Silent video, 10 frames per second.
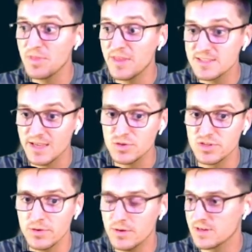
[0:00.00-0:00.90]
I switch
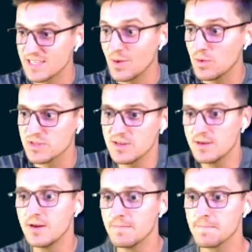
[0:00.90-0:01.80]
into Swellow, who
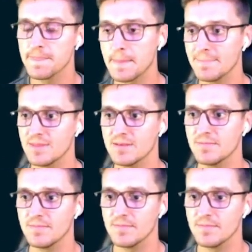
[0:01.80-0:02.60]
takes a quick attack